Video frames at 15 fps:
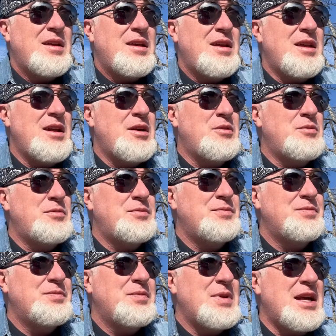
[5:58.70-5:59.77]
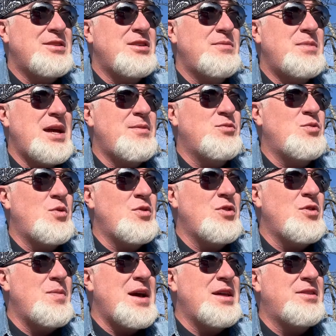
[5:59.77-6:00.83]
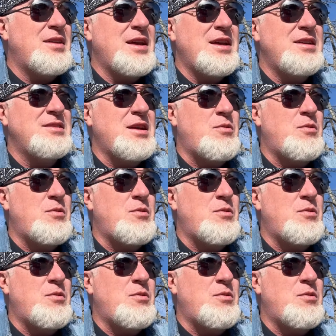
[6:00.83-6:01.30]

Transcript: you know, I sometimes wonder about things.